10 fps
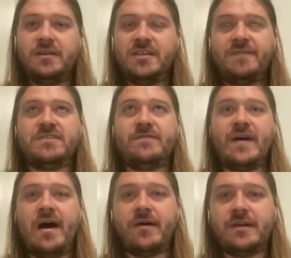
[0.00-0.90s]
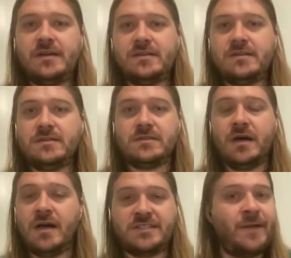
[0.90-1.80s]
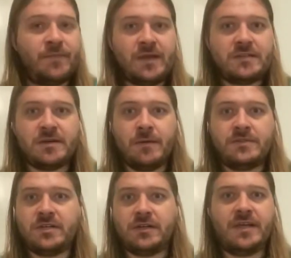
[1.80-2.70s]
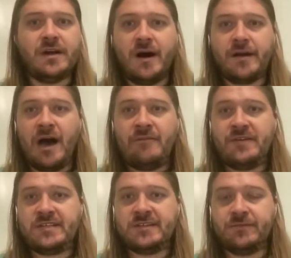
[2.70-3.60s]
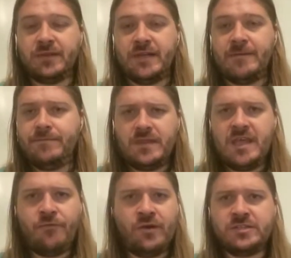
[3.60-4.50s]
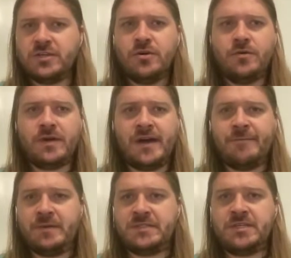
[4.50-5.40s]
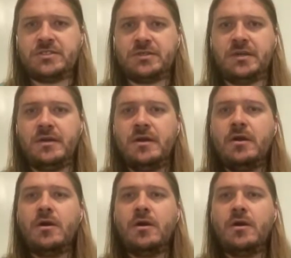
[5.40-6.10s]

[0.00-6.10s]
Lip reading: gives the Falcons something to lean on offensively if we do kind of potentially